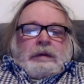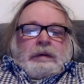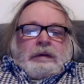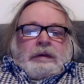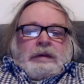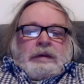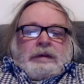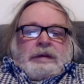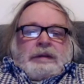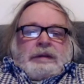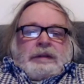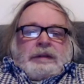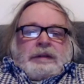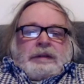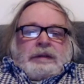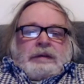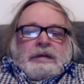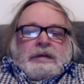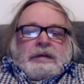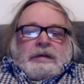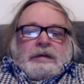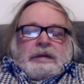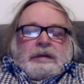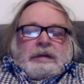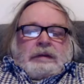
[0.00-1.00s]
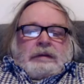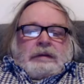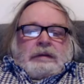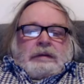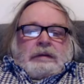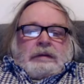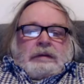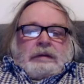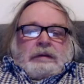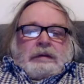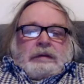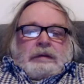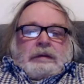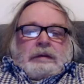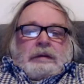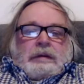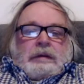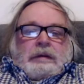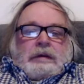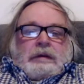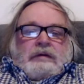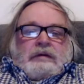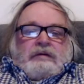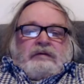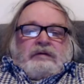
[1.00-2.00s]
is that
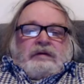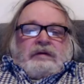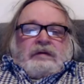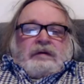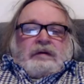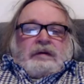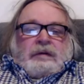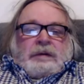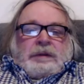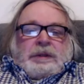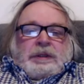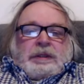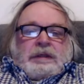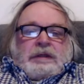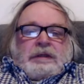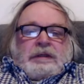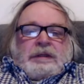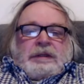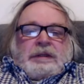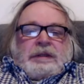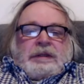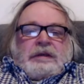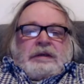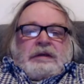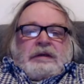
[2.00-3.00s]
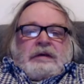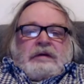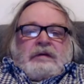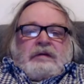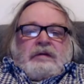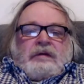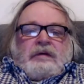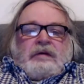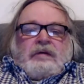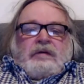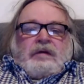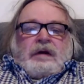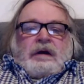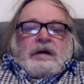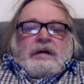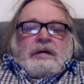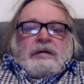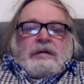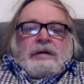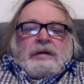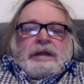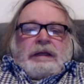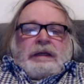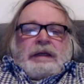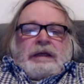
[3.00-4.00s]
100 and odd years ago, you
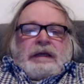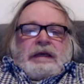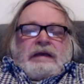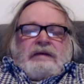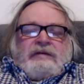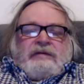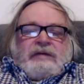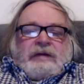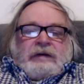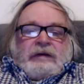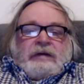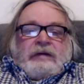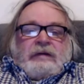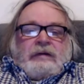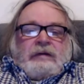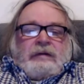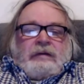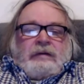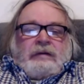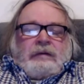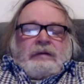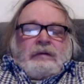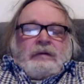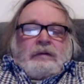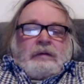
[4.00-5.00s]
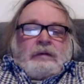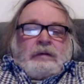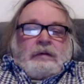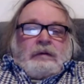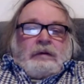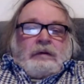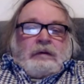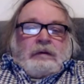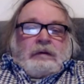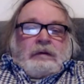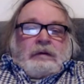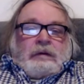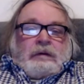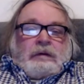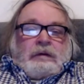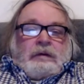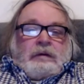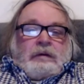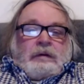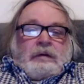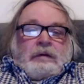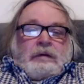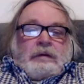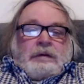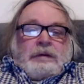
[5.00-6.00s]
hardly ever
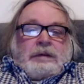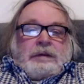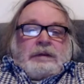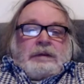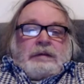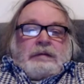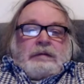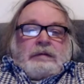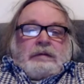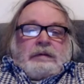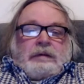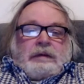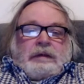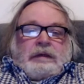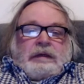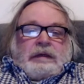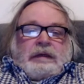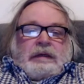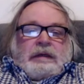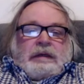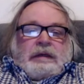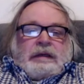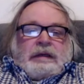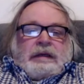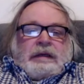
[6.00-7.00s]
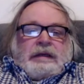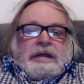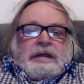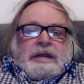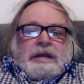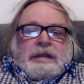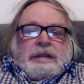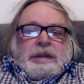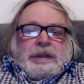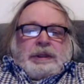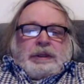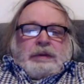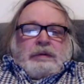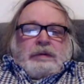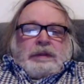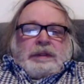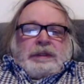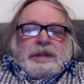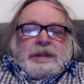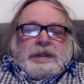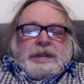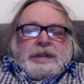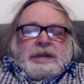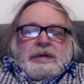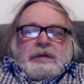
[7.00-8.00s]
got any
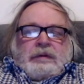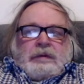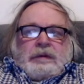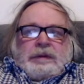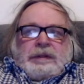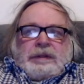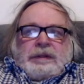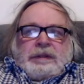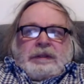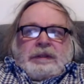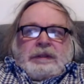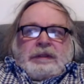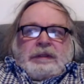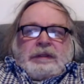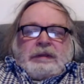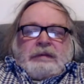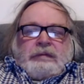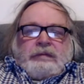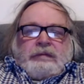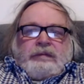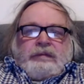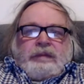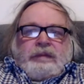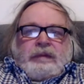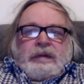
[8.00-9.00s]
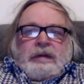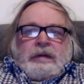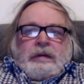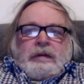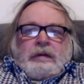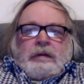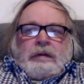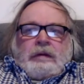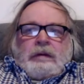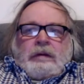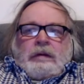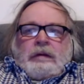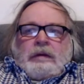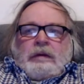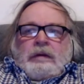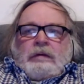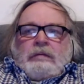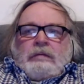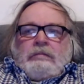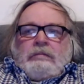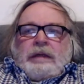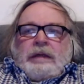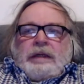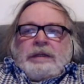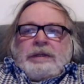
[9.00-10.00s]
Jewish sources
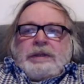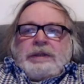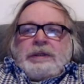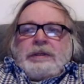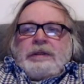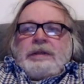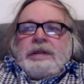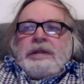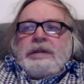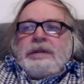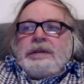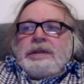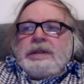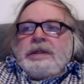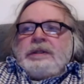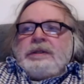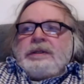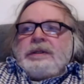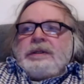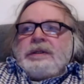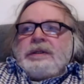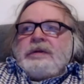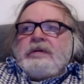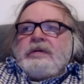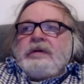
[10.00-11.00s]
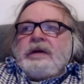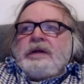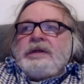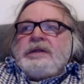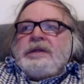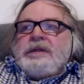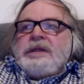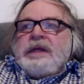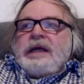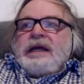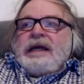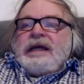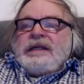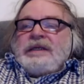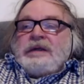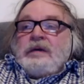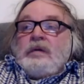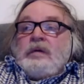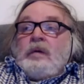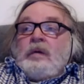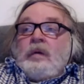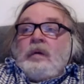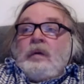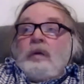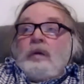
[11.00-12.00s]
mentioning Jesus Christ
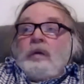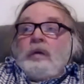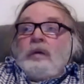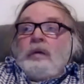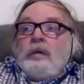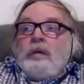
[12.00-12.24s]
at all.